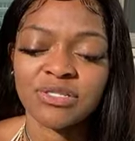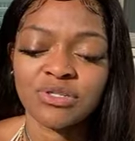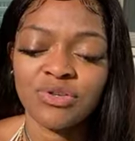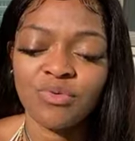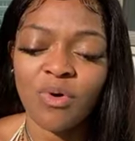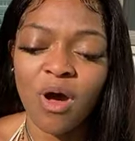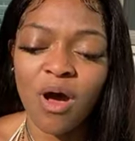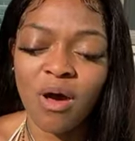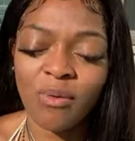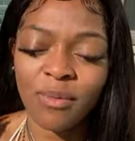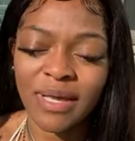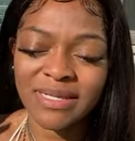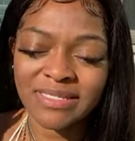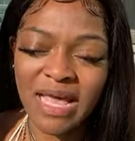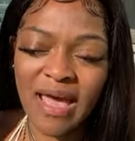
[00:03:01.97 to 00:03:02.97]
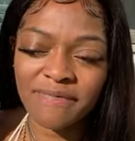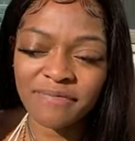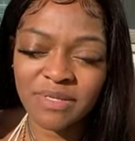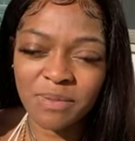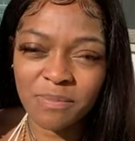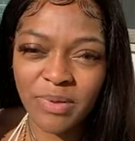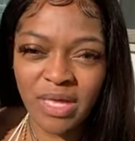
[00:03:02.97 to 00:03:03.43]
you always have
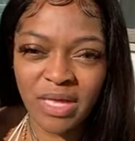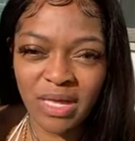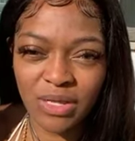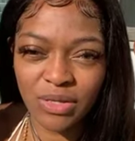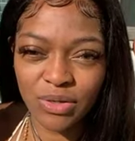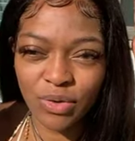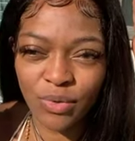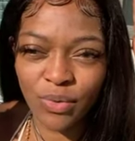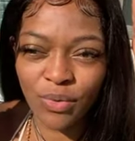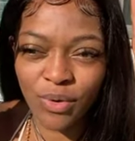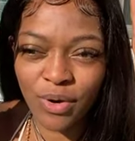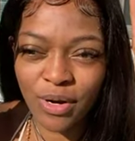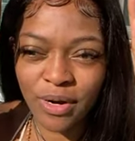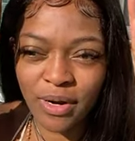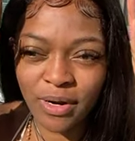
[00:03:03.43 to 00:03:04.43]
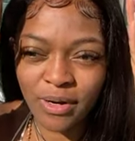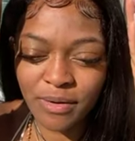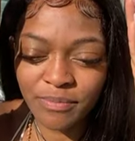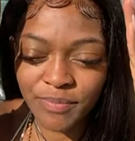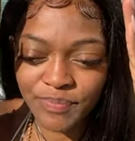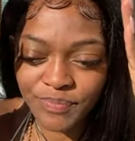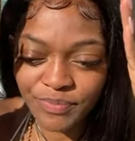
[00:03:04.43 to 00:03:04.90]
to be in your
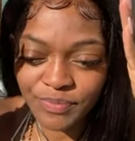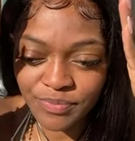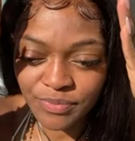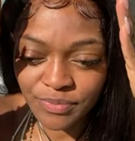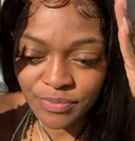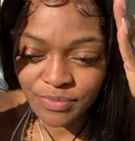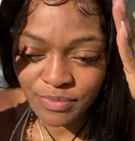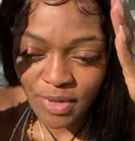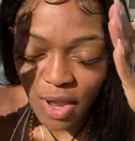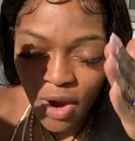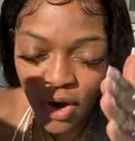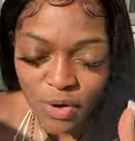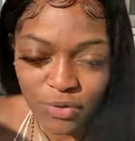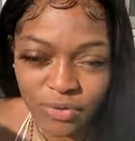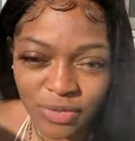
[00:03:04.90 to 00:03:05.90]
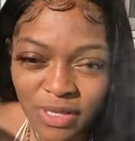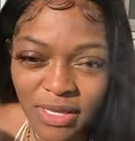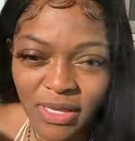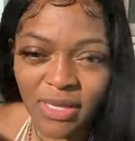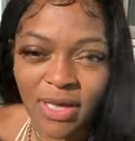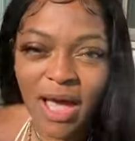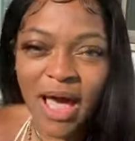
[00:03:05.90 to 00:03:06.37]

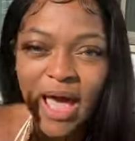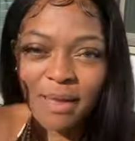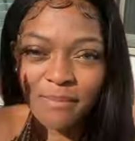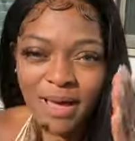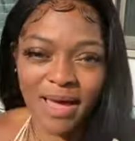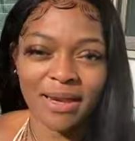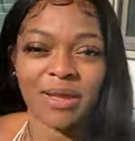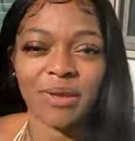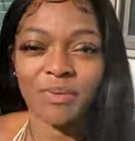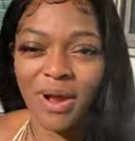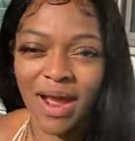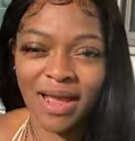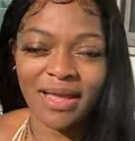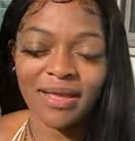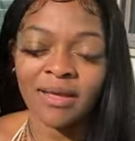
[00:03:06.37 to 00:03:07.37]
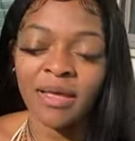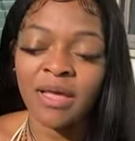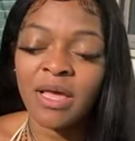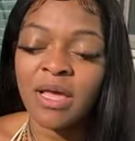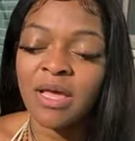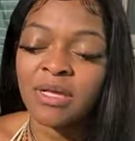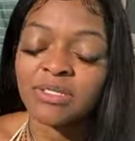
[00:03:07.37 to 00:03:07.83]
earthly God body, right?
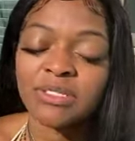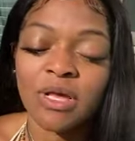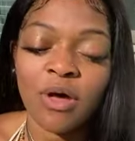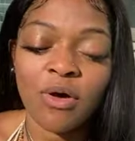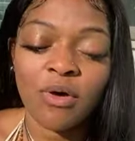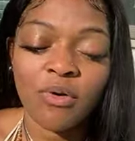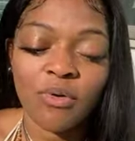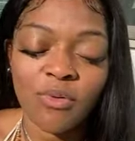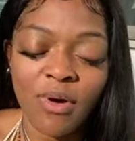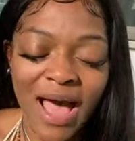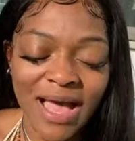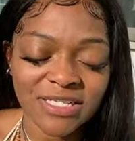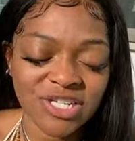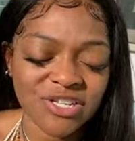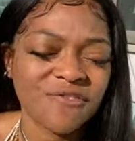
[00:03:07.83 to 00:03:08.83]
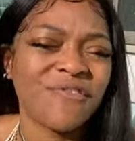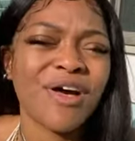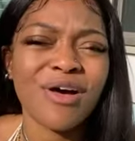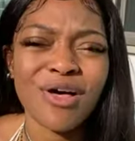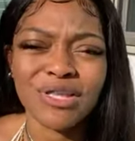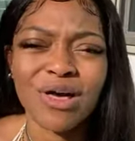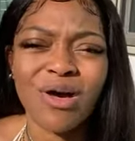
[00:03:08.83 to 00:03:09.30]
So I just
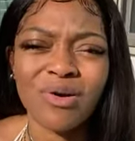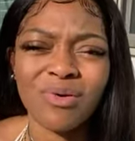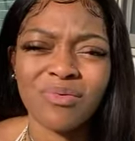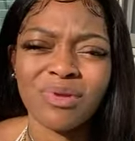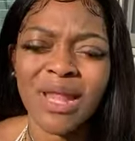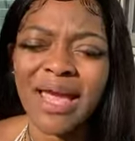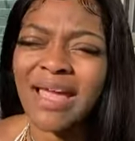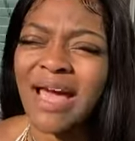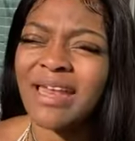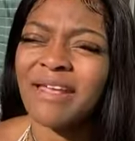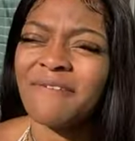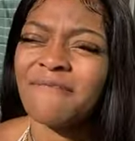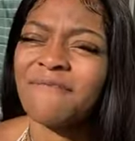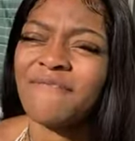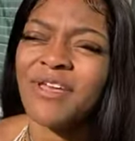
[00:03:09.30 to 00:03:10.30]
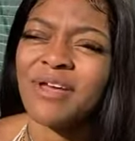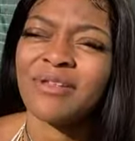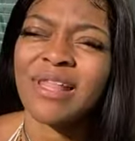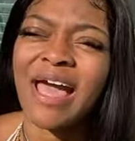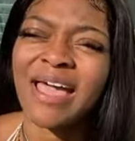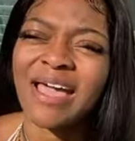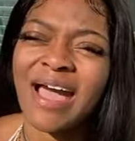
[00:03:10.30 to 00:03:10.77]
felt alone. Like I didn't feel
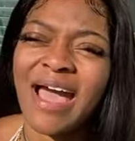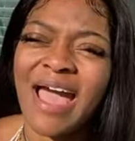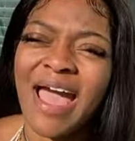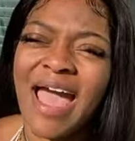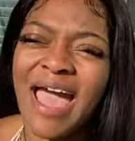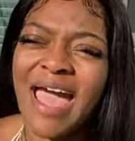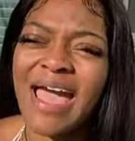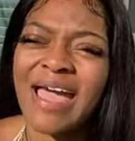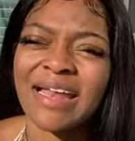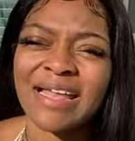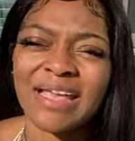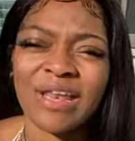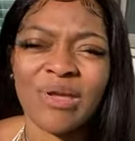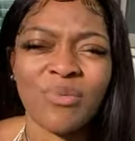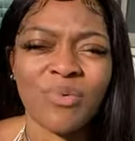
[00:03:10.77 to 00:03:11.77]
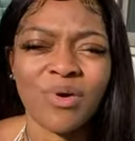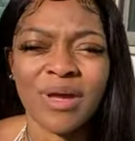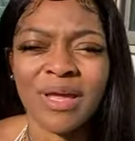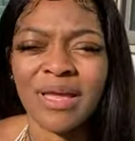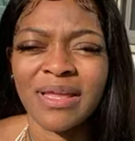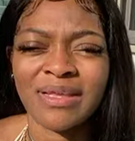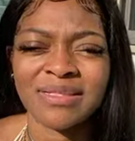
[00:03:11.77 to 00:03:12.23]
like I had
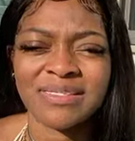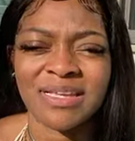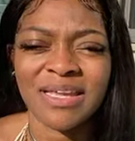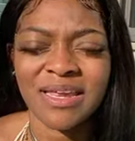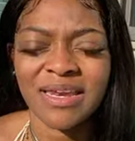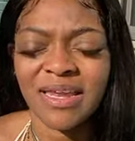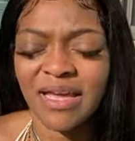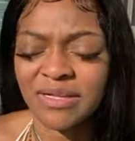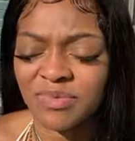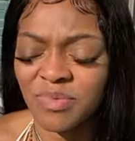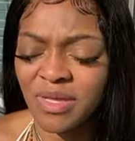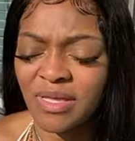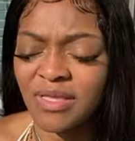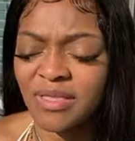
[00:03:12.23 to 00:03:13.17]
anyone to connect with,